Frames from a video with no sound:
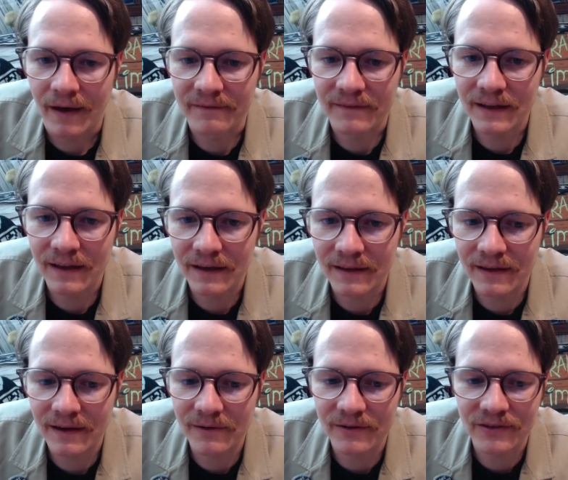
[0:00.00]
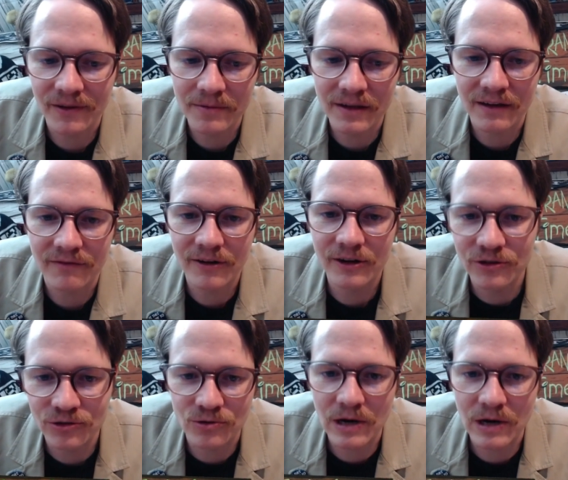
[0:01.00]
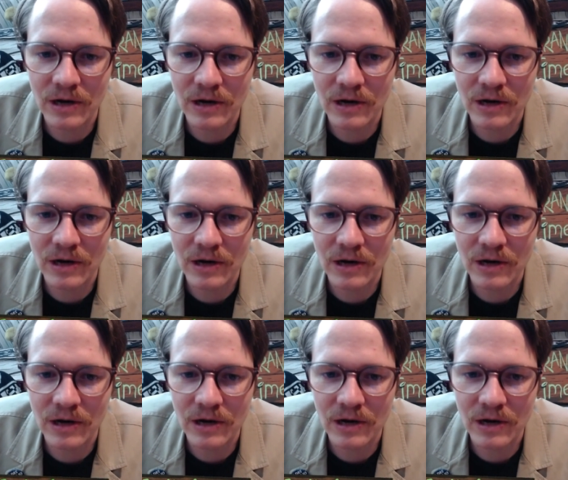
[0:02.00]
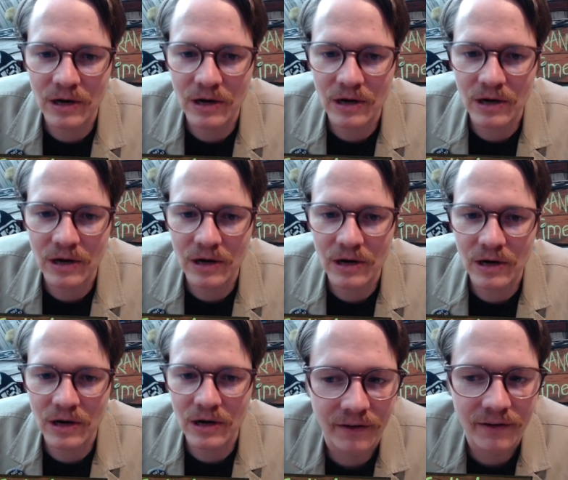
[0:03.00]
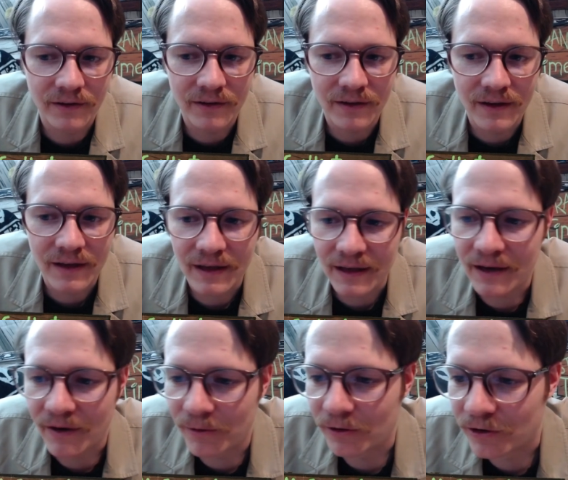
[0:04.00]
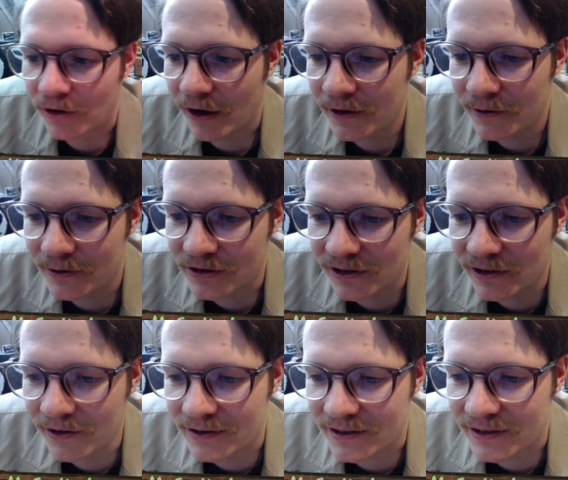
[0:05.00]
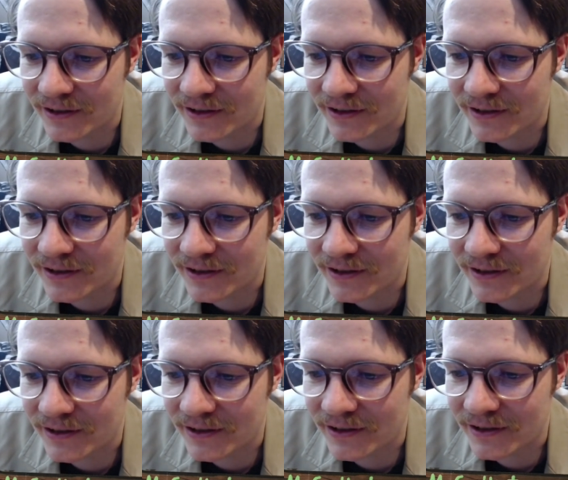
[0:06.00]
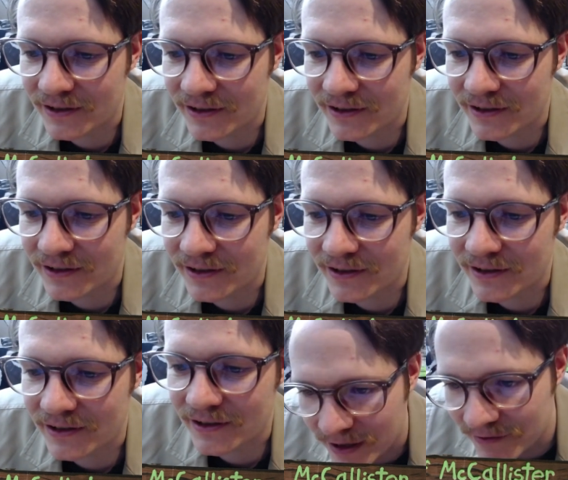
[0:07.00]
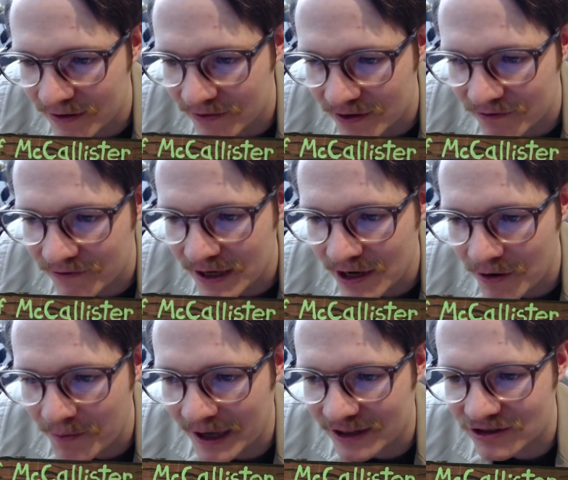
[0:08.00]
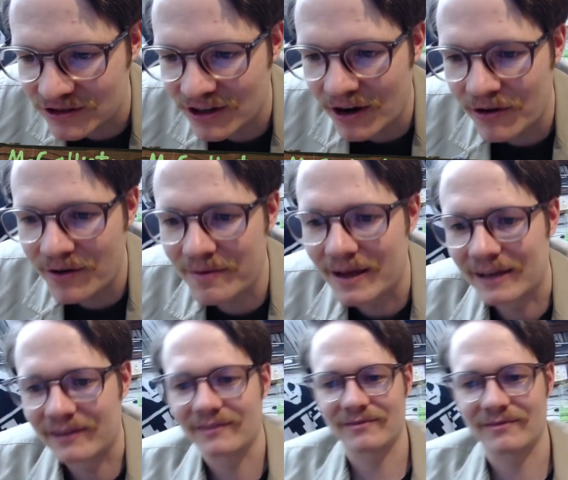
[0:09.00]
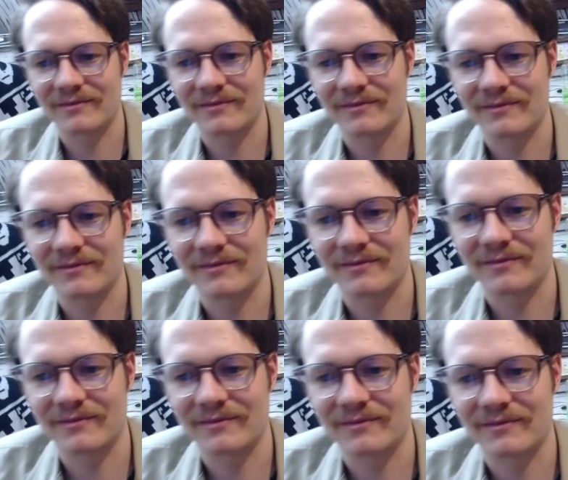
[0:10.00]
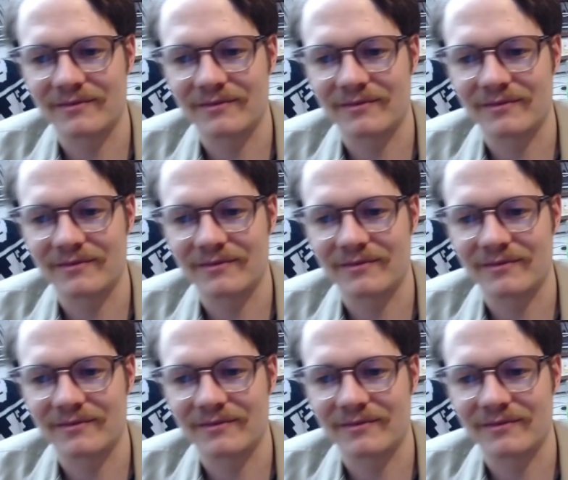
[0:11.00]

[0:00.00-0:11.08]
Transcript: I feel like there is something very strange going on in our world. Your audio is clear and does not skip, though, even if the video might stutter a bit. Good to know.